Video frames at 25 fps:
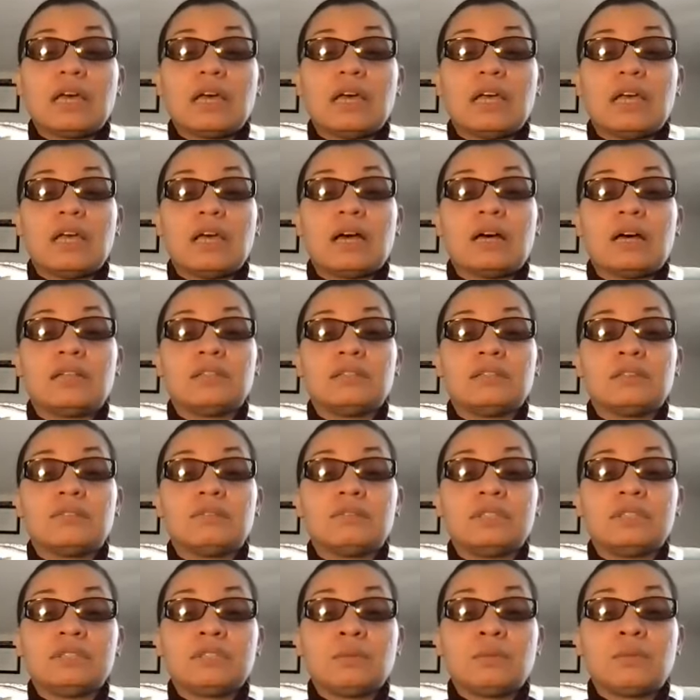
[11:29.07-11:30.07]
And the
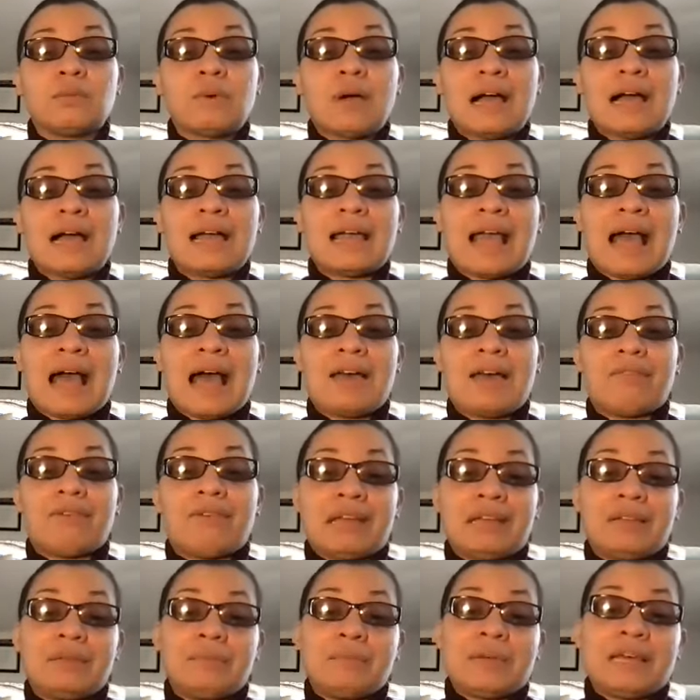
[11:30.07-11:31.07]
reason why I
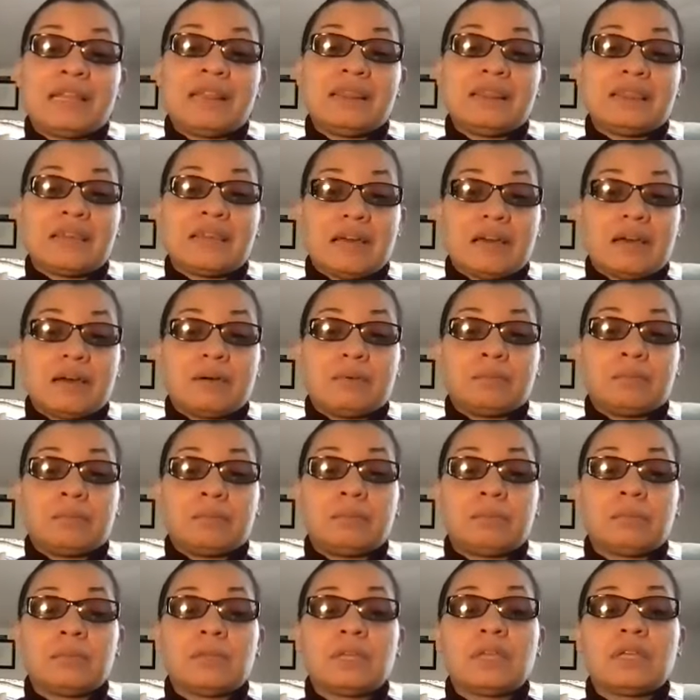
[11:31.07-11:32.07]
recommend
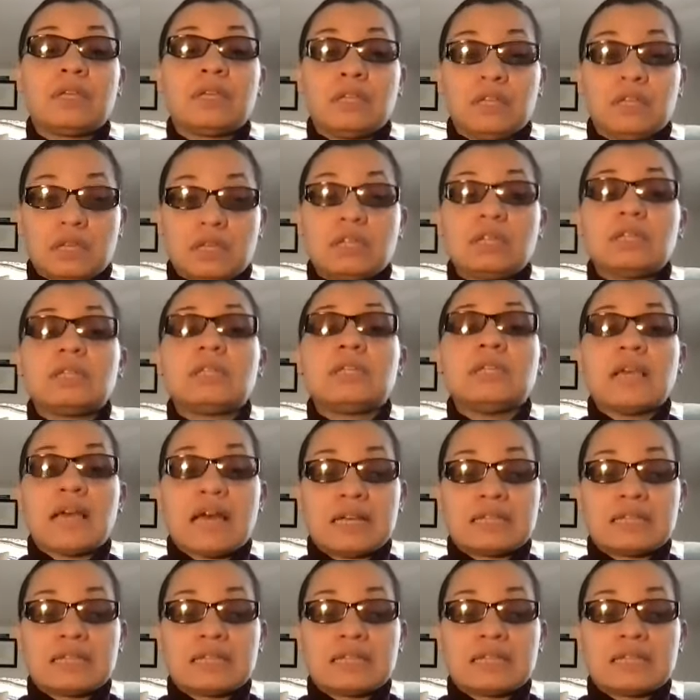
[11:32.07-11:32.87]
them, yes,